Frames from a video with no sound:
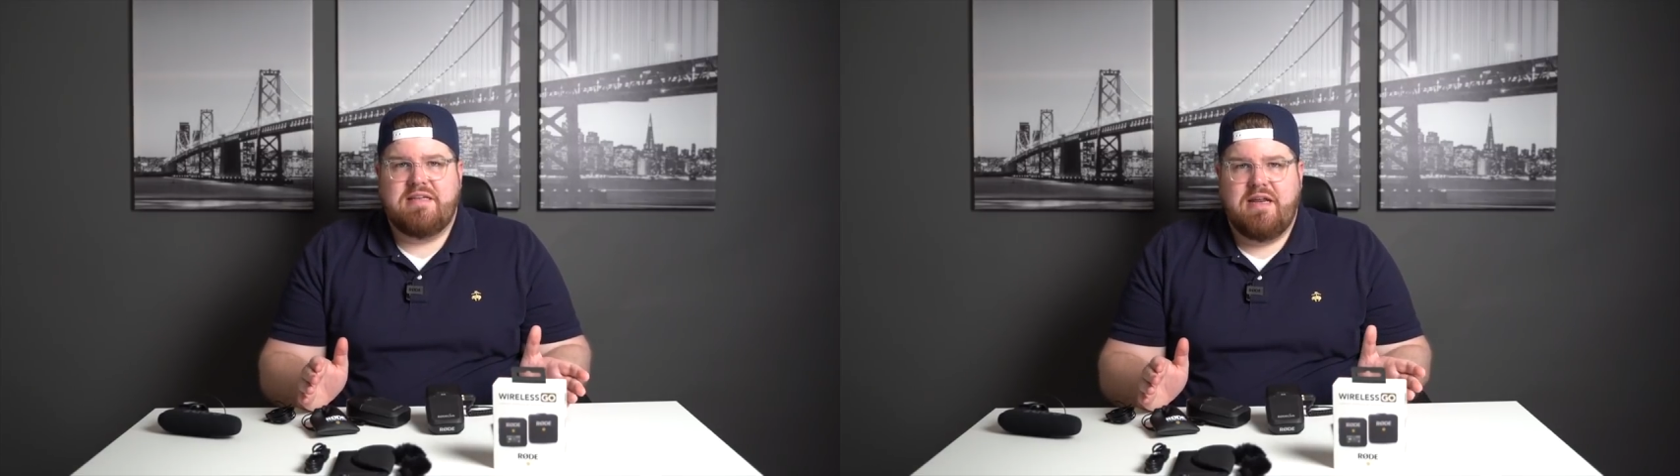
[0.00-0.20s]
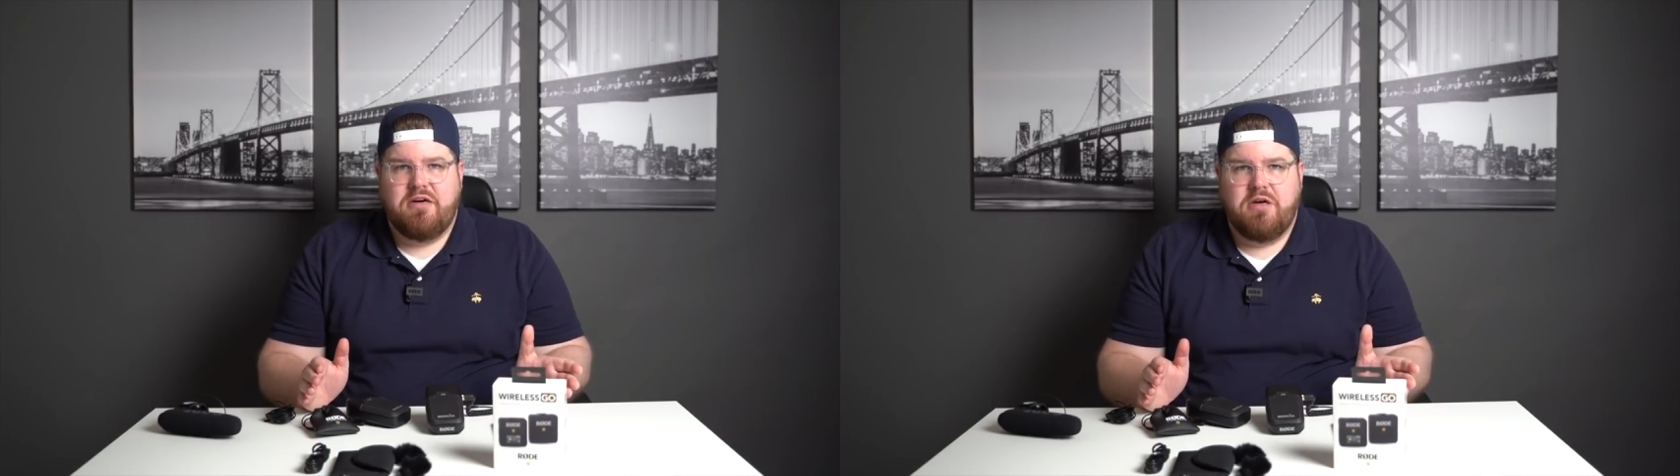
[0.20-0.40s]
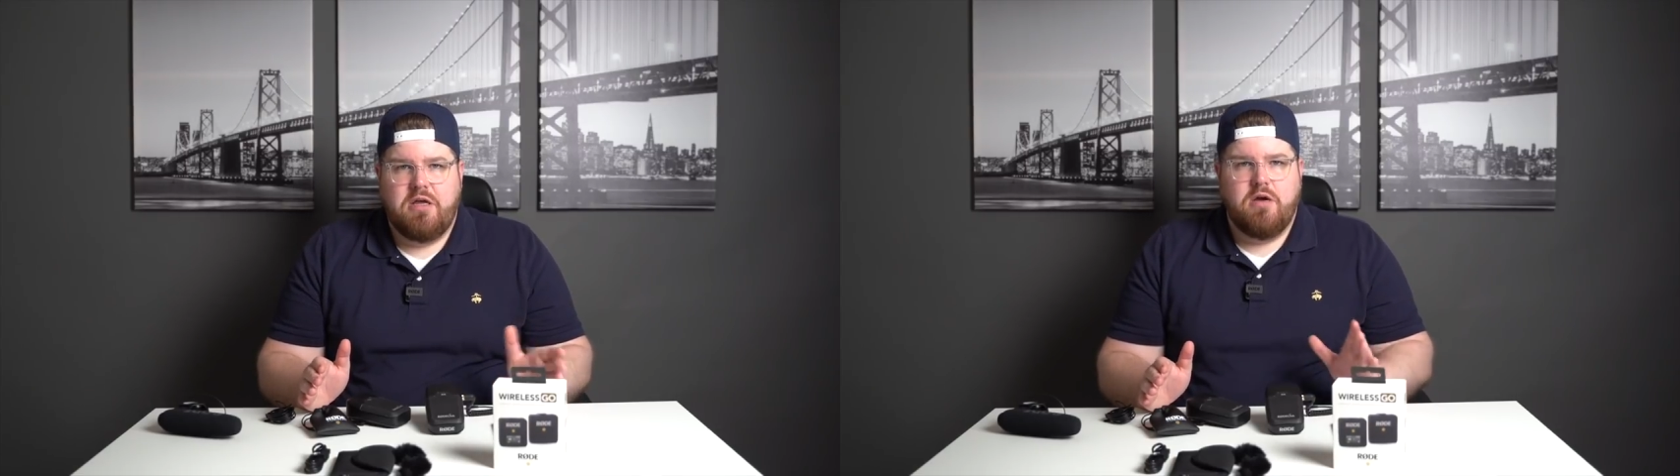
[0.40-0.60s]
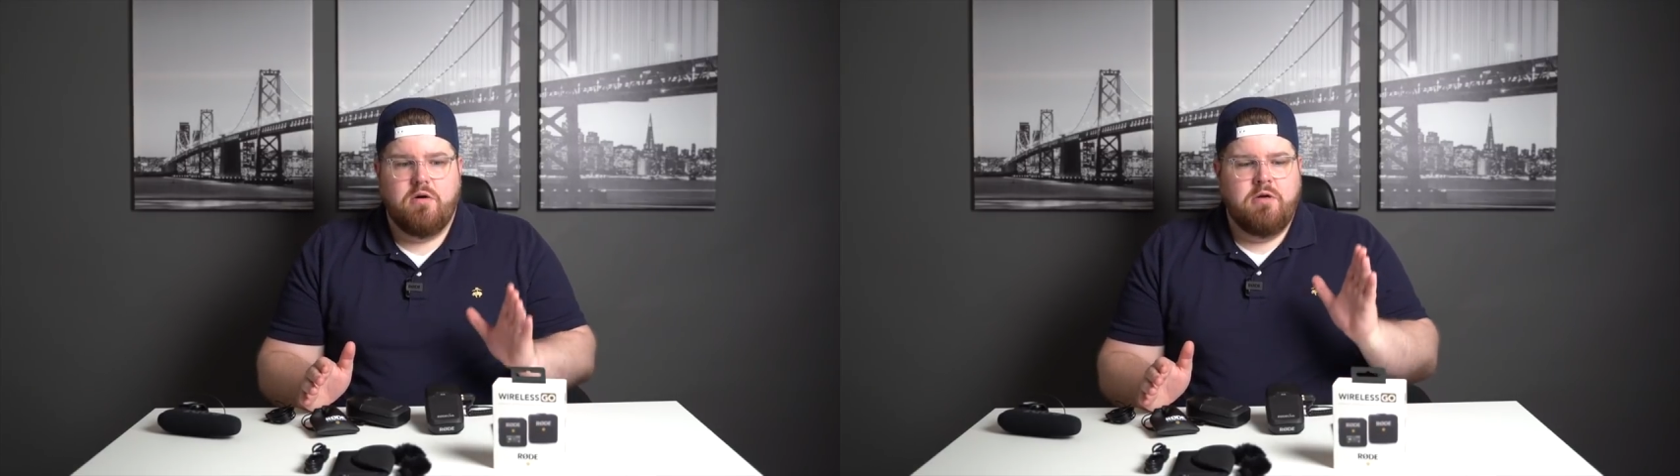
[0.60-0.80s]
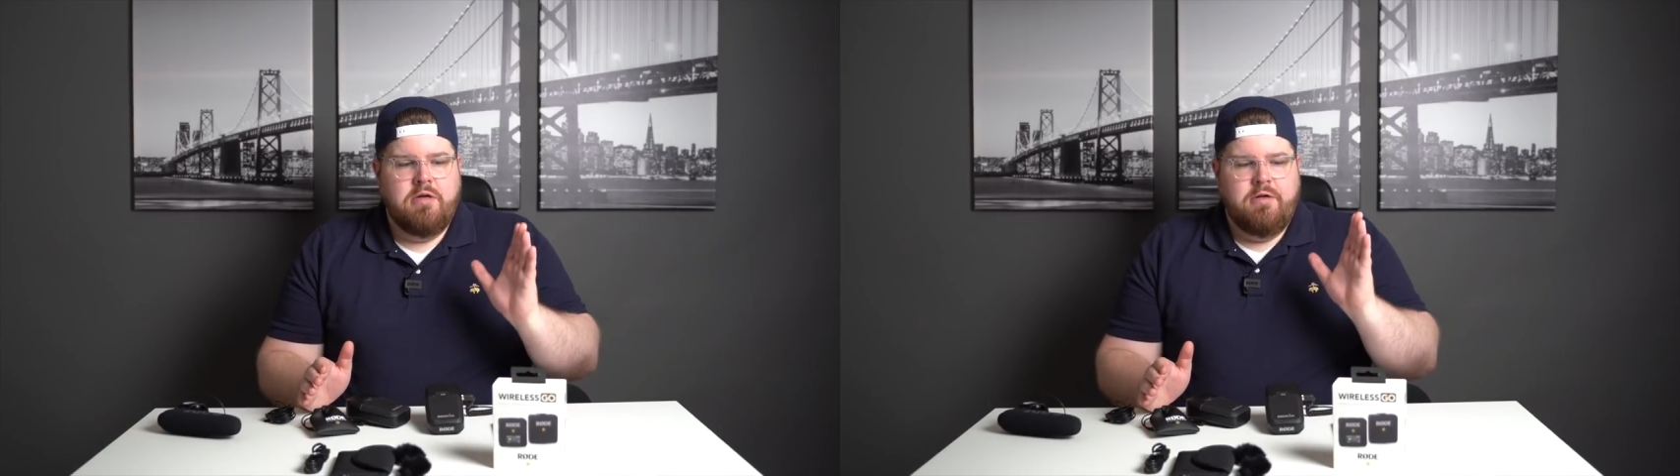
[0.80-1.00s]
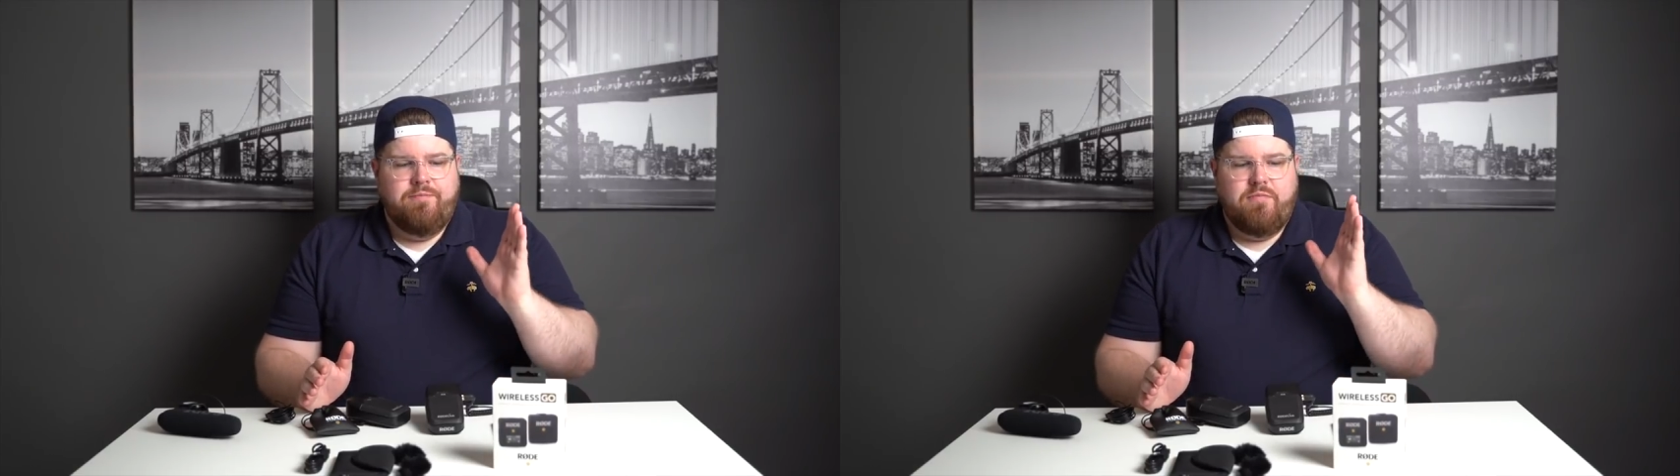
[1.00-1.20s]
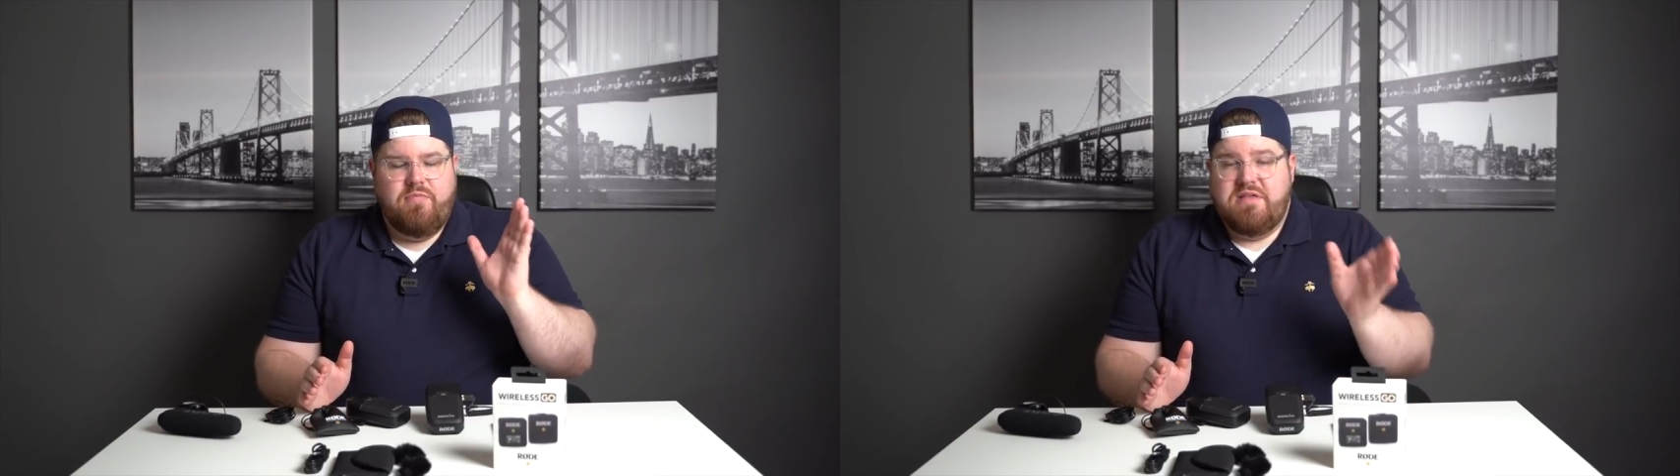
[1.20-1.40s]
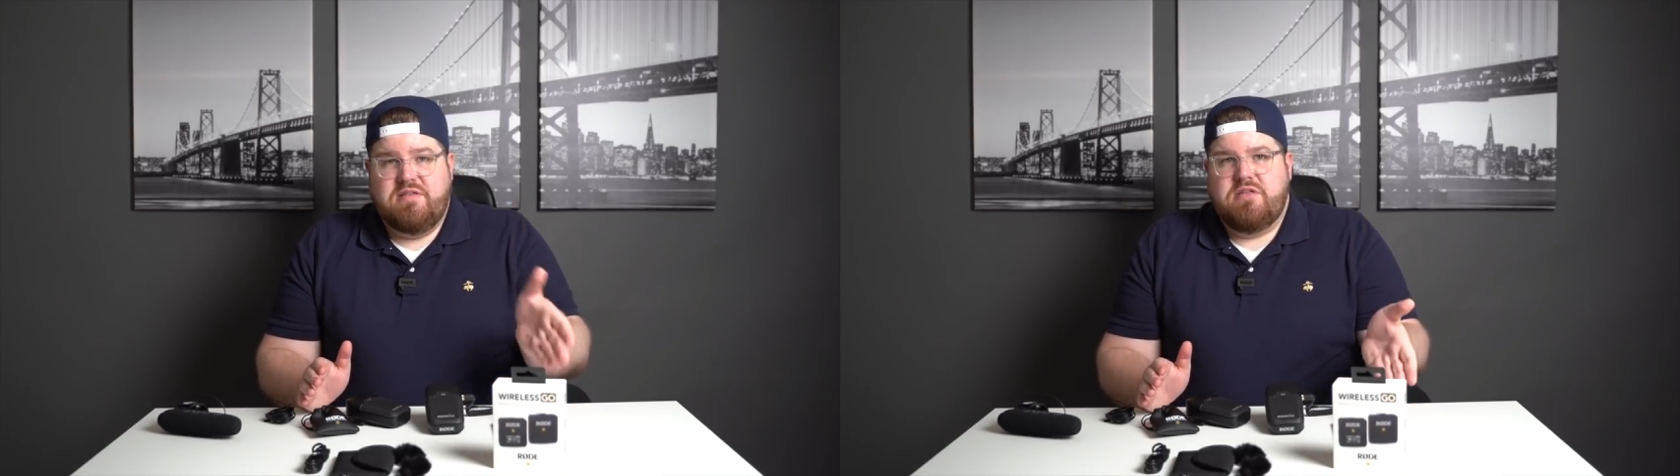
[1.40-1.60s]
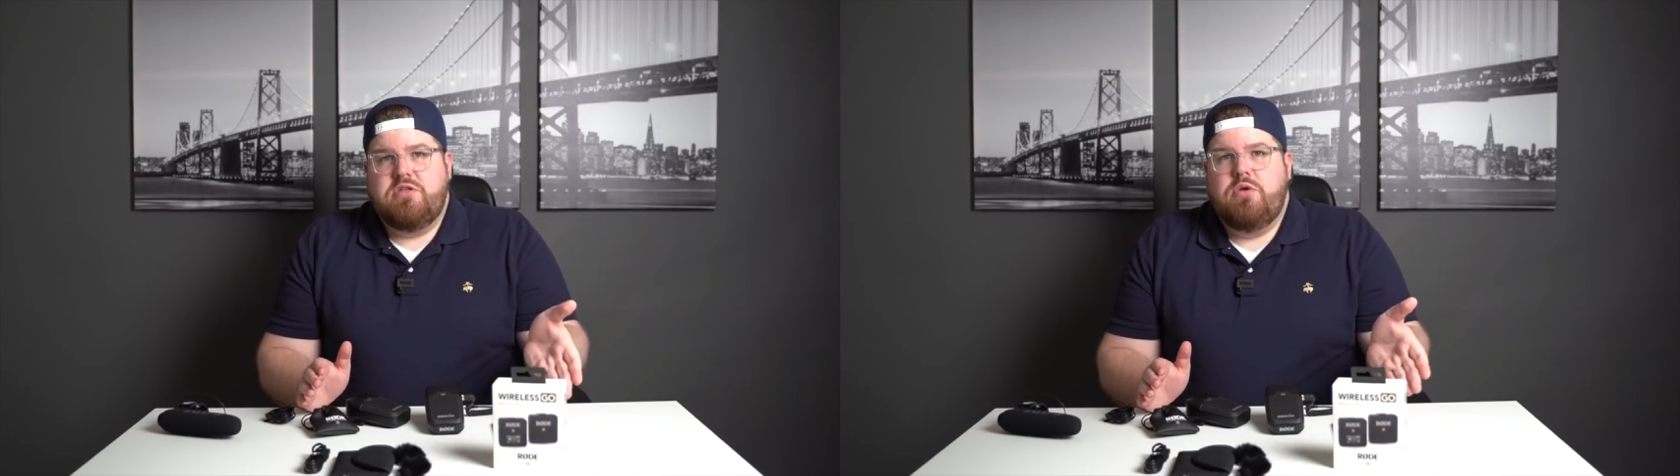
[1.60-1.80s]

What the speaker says: scenario, this is a